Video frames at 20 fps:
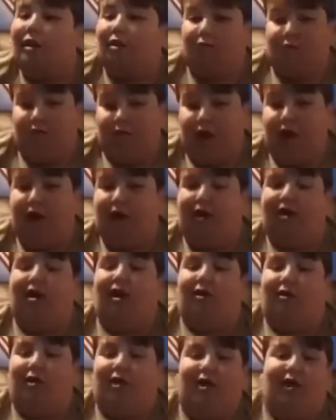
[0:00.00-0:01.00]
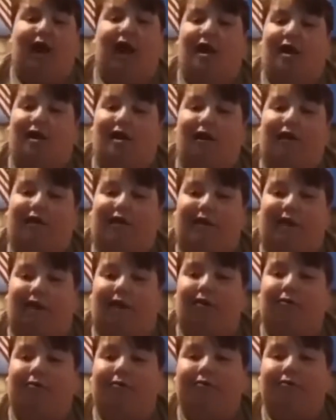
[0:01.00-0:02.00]
because it's very salty. I love
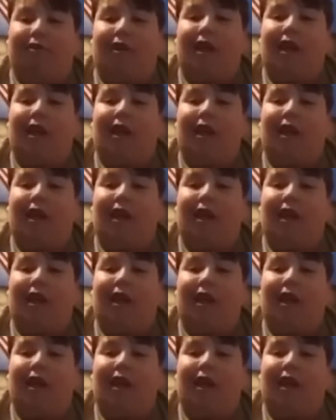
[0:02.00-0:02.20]
salt.